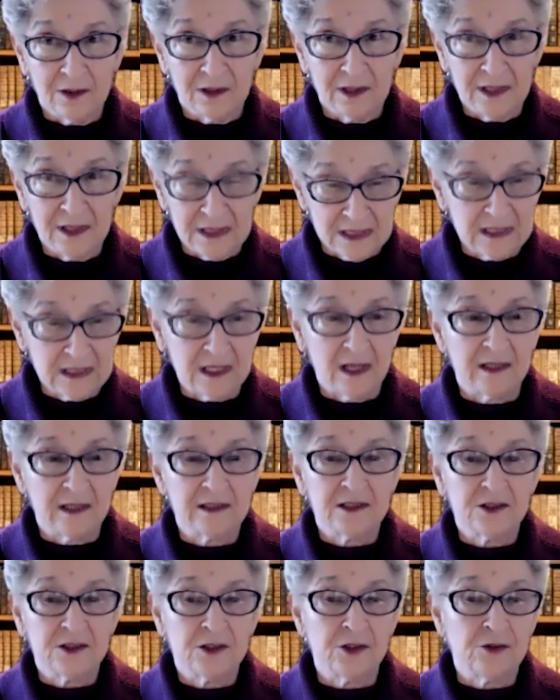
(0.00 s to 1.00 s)

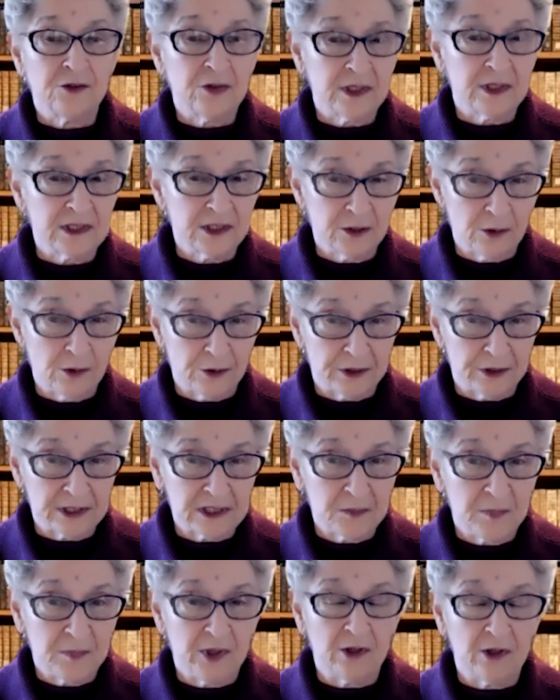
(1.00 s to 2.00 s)
insights, to trust their own
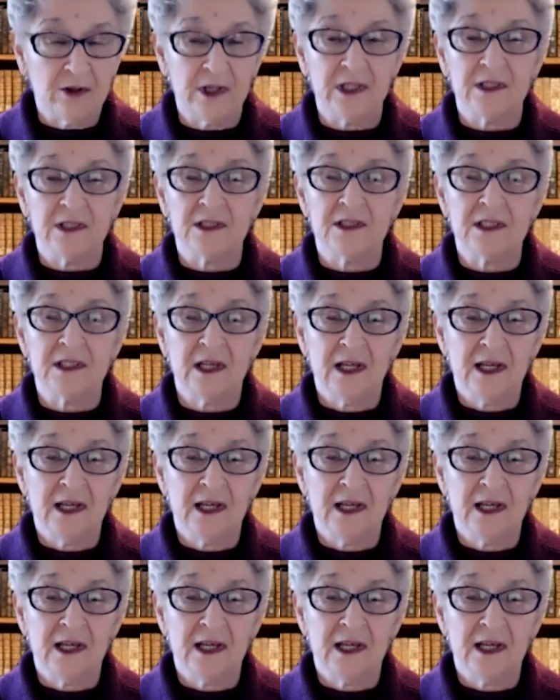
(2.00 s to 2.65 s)
experience.